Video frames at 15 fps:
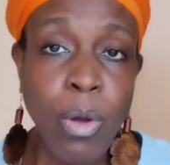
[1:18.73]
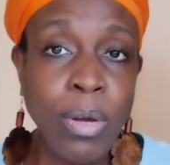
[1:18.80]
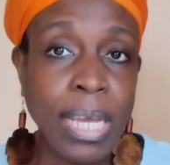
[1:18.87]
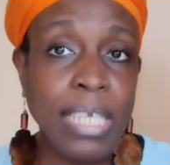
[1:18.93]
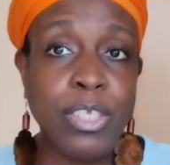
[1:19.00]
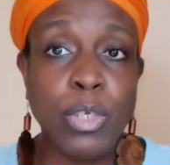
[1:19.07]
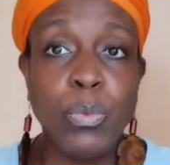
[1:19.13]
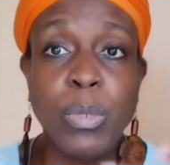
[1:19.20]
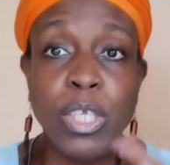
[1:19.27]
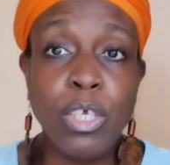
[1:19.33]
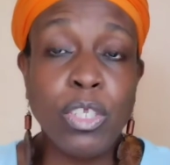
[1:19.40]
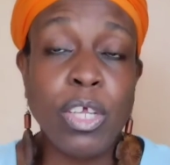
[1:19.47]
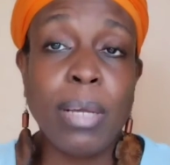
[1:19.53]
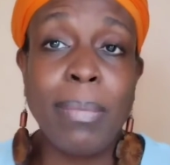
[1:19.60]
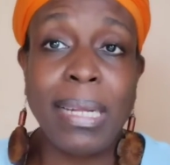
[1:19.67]
Okay, so when
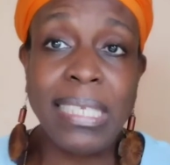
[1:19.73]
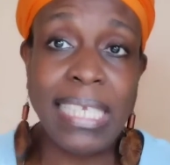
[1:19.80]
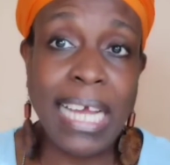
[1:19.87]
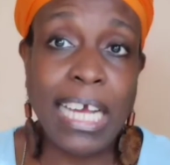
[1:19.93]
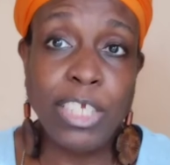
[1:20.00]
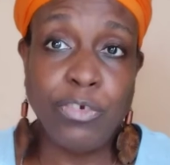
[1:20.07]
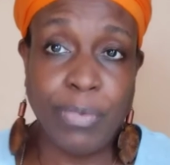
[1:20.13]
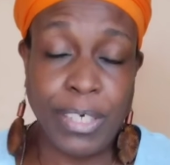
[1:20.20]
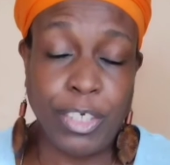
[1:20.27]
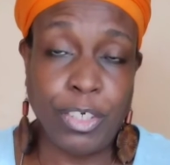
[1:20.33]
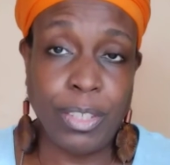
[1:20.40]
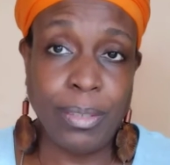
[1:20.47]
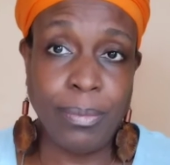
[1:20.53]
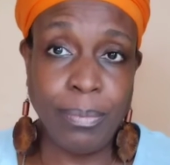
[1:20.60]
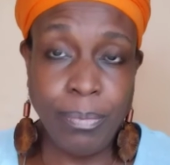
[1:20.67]
you're talking about
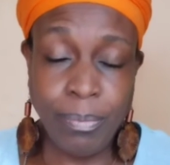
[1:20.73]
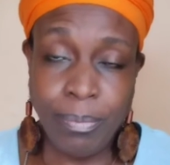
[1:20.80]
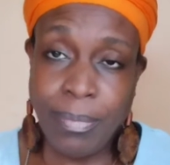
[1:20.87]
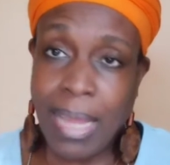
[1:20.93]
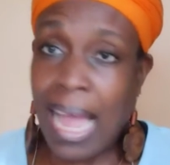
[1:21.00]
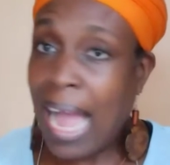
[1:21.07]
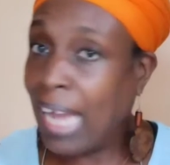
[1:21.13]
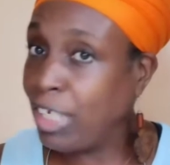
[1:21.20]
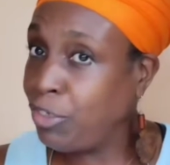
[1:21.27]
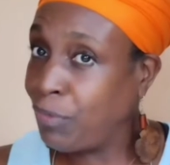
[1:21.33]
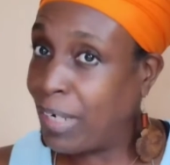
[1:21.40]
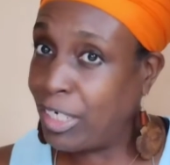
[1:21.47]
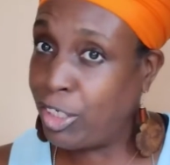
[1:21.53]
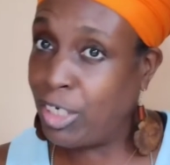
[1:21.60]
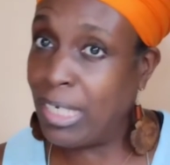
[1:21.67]
dehydration,
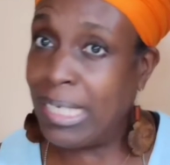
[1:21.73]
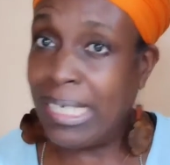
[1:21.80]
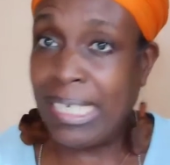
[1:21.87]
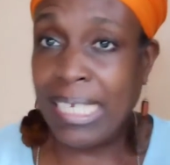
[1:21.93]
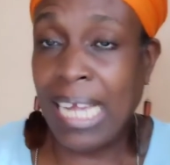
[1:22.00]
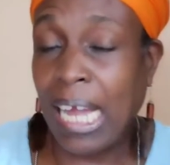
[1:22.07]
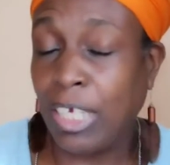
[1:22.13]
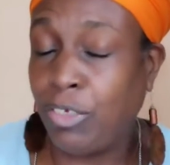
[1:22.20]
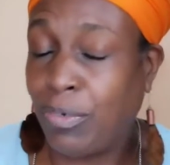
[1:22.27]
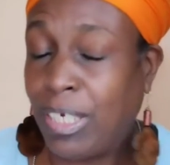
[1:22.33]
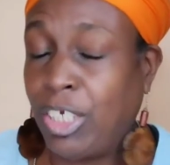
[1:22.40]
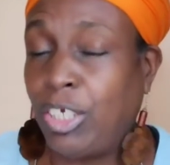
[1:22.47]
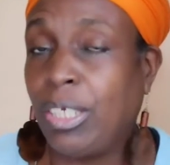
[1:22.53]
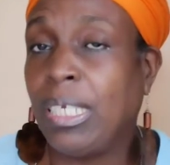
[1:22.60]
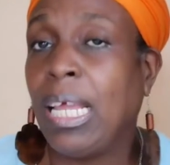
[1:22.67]

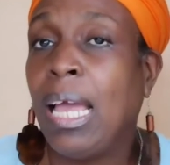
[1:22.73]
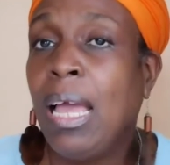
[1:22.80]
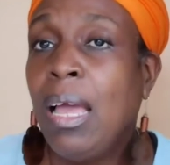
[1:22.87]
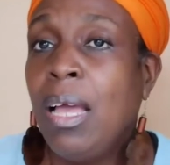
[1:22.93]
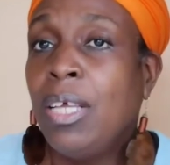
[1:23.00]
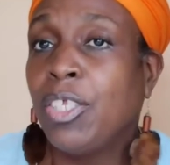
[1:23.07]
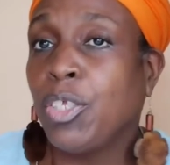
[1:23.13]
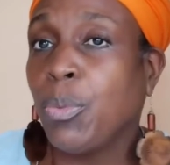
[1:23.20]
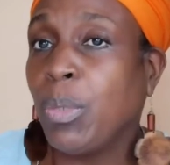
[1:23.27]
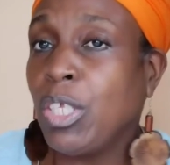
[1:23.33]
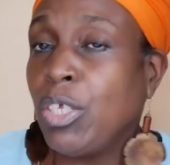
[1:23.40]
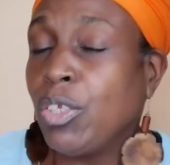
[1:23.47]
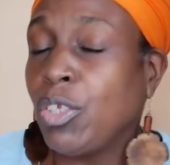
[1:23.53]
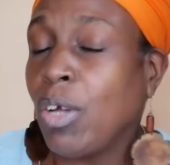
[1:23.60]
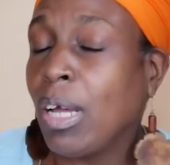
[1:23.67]
dehydration. So
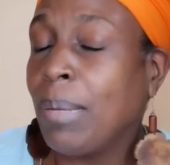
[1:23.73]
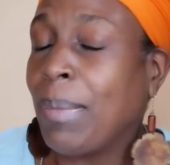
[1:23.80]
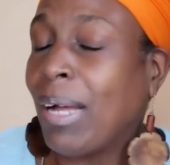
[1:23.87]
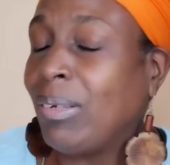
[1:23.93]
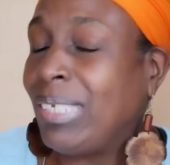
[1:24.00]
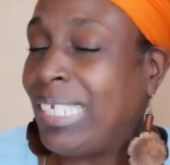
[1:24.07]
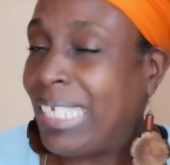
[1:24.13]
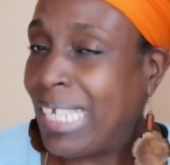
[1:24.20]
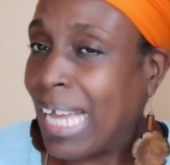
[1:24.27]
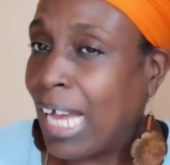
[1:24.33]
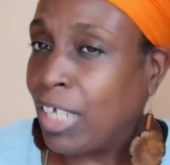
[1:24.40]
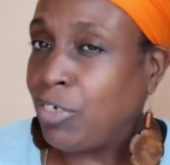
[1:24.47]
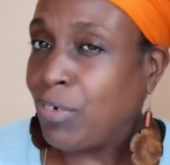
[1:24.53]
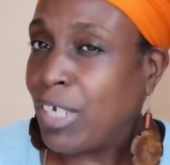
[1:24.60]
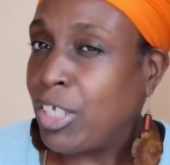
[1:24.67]
when you're talking about
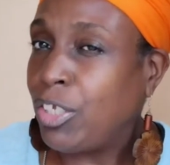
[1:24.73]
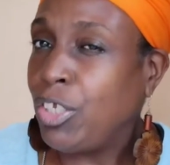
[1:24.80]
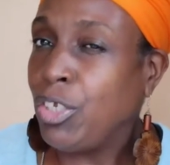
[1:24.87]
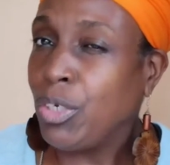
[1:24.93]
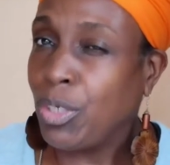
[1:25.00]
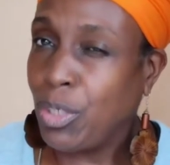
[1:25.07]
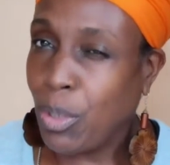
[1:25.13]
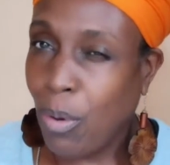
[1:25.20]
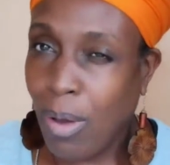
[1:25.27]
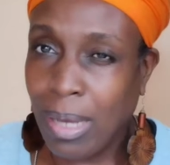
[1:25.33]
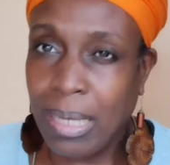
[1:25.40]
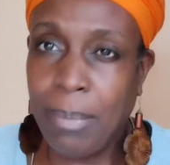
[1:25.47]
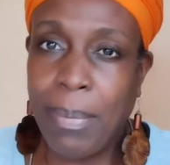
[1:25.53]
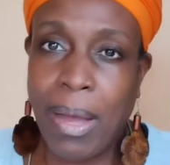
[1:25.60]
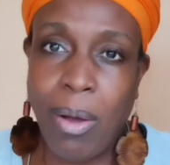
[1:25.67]
dehydration, you're
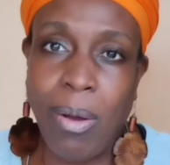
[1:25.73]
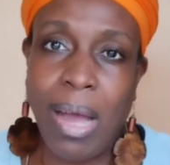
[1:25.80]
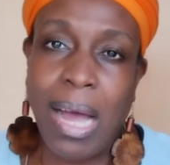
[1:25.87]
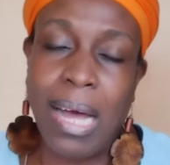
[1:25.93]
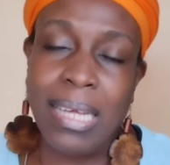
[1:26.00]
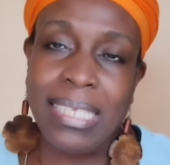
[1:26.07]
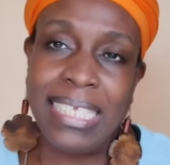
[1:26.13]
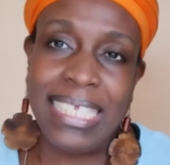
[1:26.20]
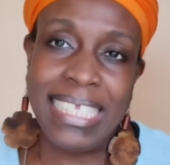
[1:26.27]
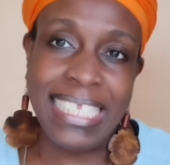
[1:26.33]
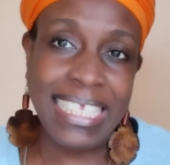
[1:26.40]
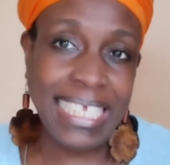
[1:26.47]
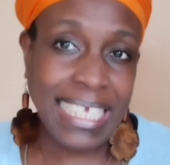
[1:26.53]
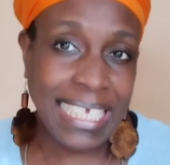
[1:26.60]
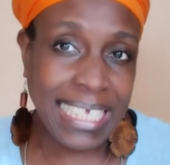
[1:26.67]
talking about a
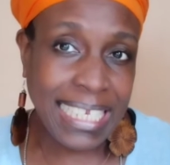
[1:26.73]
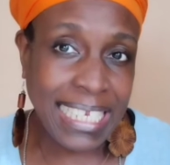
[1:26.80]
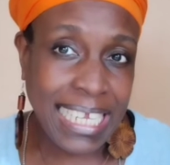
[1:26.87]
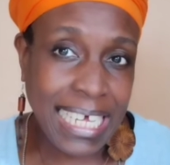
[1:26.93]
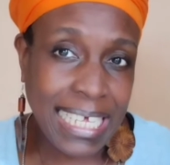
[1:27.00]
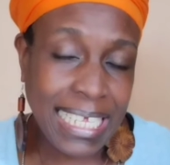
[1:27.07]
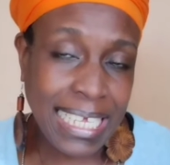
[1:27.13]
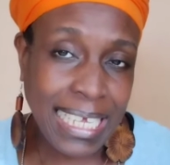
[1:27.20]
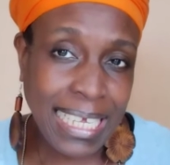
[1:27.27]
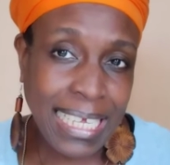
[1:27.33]
skin